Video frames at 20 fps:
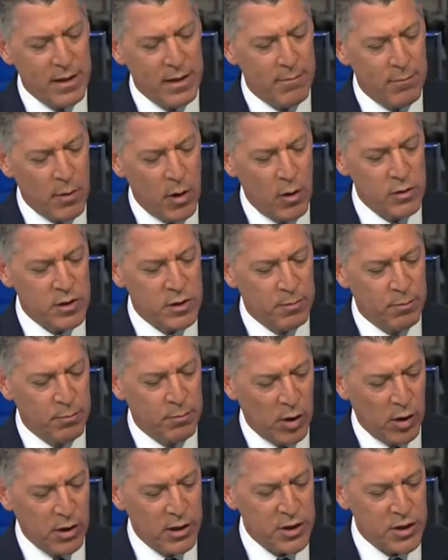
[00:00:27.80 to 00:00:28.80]
the most
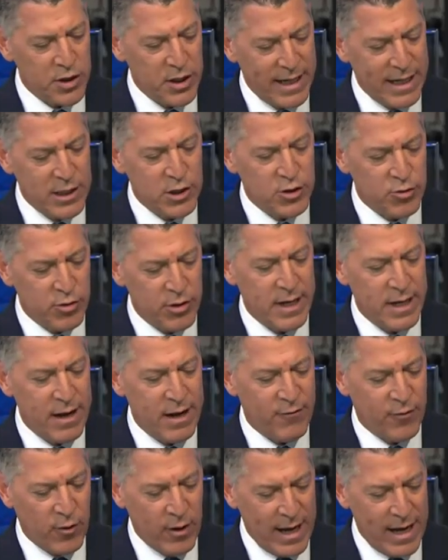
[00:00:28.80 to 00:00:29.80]
bullish
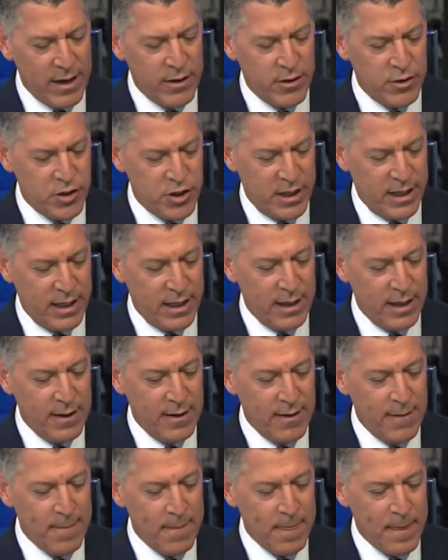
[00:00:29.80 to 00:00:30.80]
intraday for energy
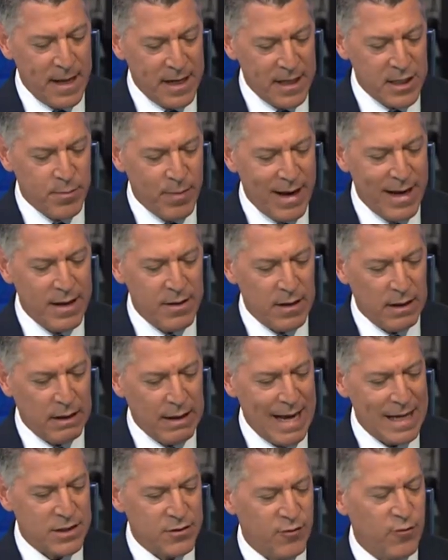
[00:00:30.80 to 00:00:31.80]
than it's been in the
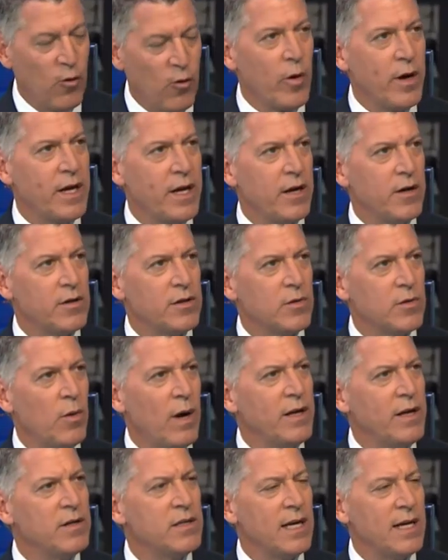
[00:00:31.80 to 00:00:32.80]
last 4 years.
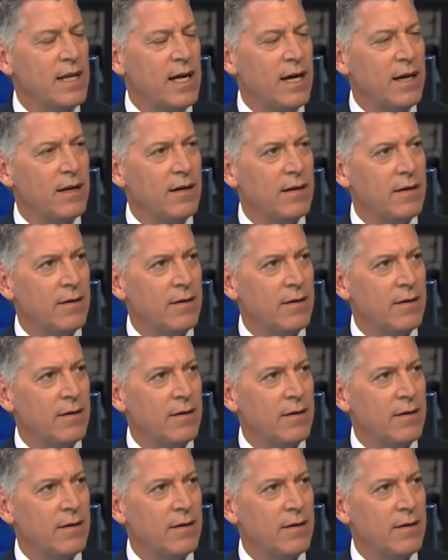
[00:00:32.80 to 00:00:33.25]
Why do you say that?